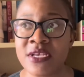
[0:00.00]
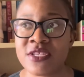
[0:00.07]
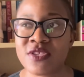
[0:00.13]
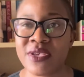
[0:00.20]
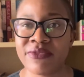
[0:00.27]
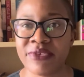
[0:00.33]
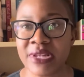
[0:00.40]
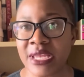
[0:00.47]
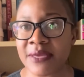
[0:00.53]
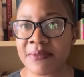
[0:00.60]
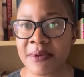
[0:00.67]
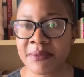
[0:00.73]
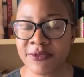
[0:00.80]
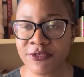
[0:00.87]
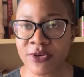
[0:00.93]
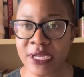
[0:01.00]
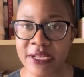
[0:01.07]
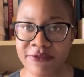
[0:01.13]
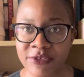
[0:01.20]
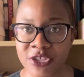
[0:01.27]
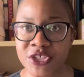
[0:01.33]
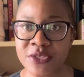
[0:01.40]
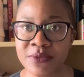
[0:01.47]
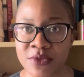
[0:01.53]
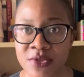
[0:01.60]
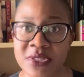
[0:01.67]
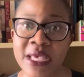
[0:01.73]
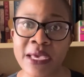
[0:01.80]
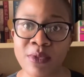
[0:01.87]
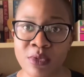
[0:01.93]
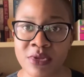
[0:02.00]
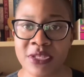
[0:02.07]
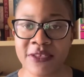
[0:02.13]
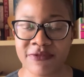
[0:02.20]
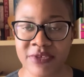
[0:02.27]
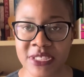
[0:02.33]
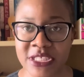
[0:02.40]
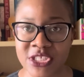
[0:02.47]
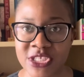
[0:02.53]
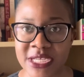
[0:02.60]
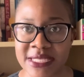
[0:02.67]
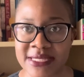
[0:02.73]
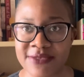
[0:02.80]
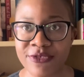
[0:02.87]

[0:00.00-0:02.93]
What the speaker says: so I feel like maybe for non-fiction books I will give it a chance.